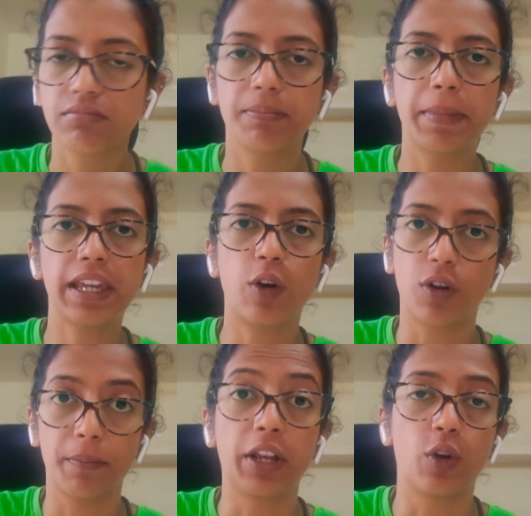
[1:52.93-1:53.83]
may
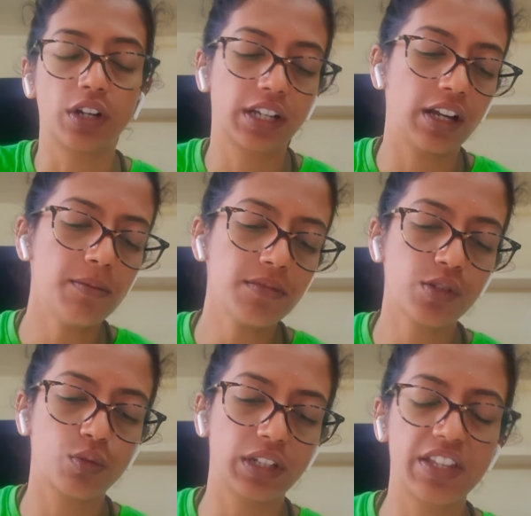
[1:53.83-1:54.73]
or may not come,
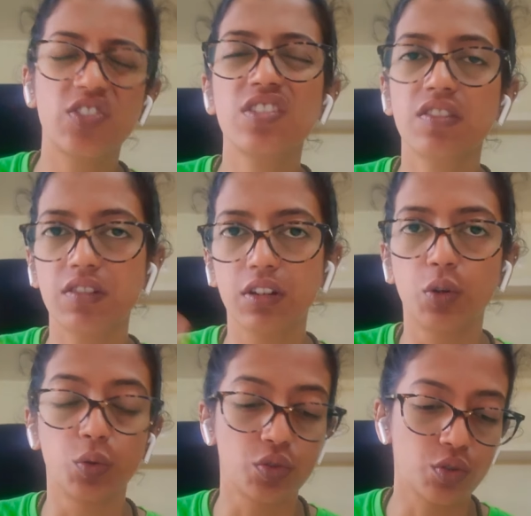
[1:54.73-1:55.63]
so let's just
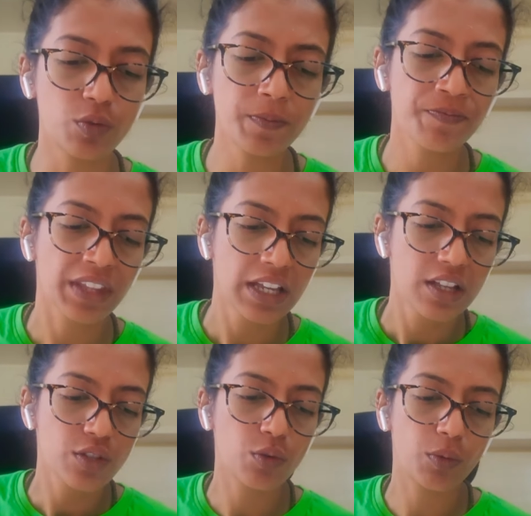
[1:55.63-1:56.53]
go through.
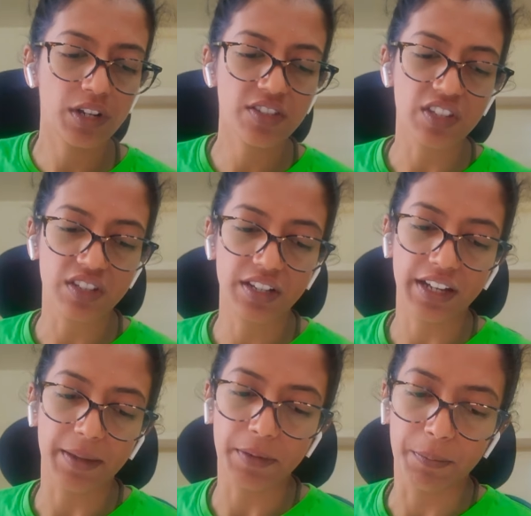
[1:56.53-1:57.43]
So what is
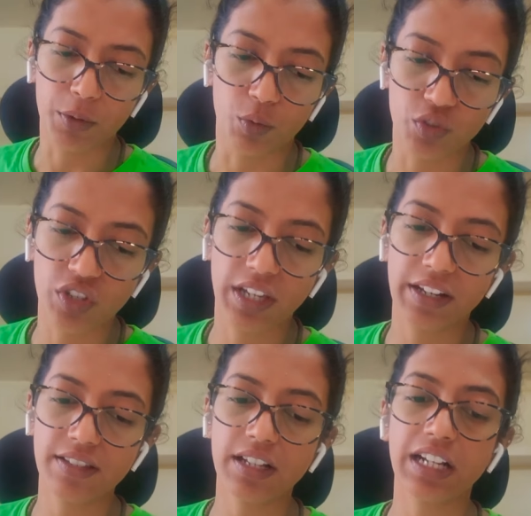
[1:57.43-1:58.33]
just-in-time approach?
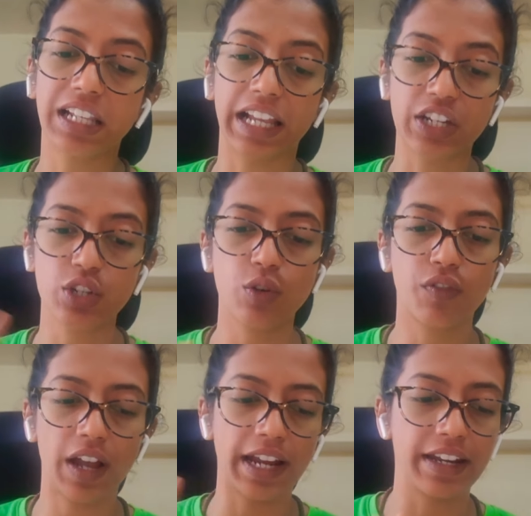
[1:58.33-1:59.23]
It is a collection
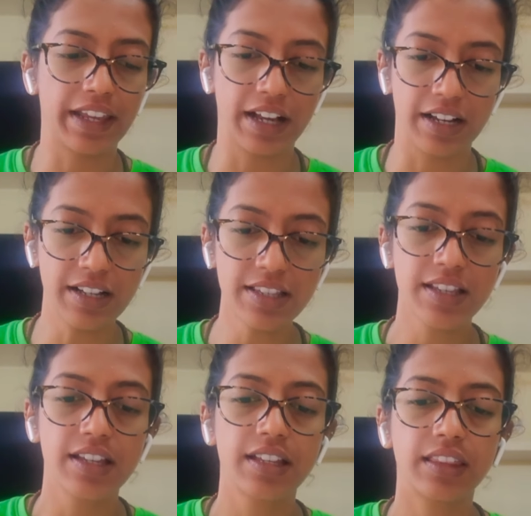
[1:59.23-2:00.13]
of ideas
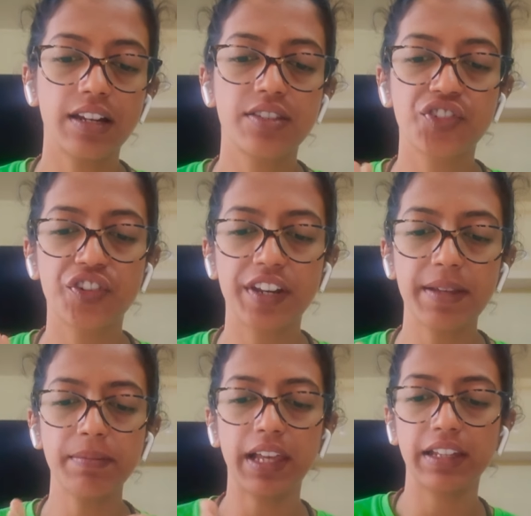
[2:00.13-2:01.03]
that
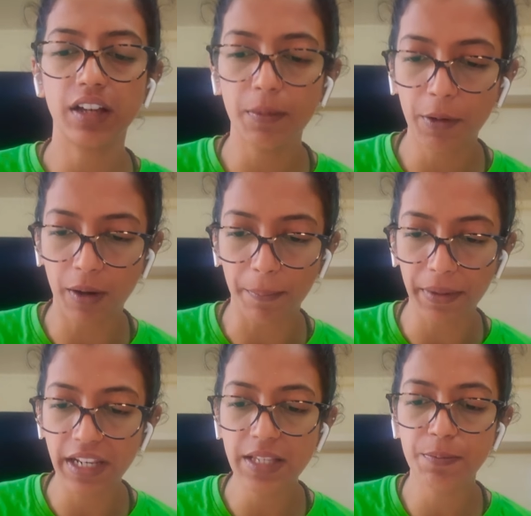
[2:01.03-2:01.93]
streamline a
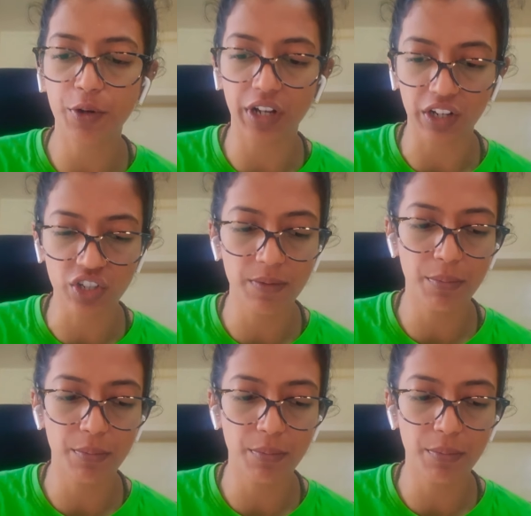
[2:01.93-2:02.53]
company's production